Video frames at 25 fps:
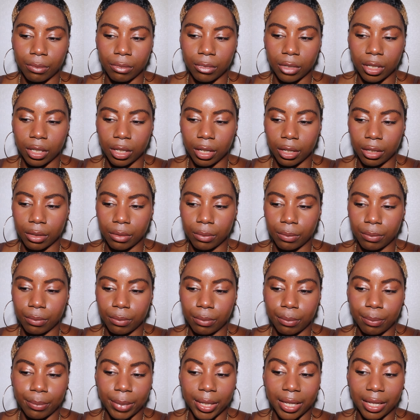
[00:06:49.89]
you know,
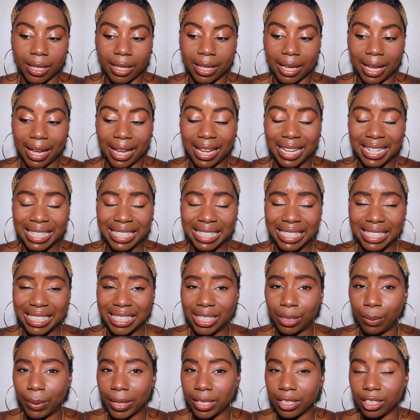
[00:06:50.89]
pick at
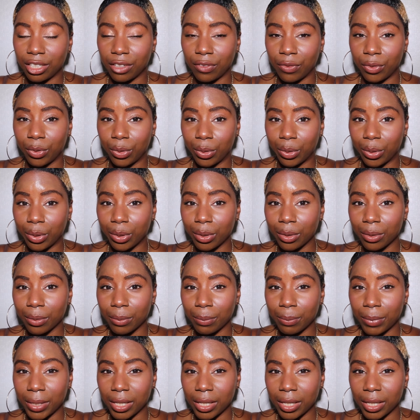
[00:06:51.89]
least 24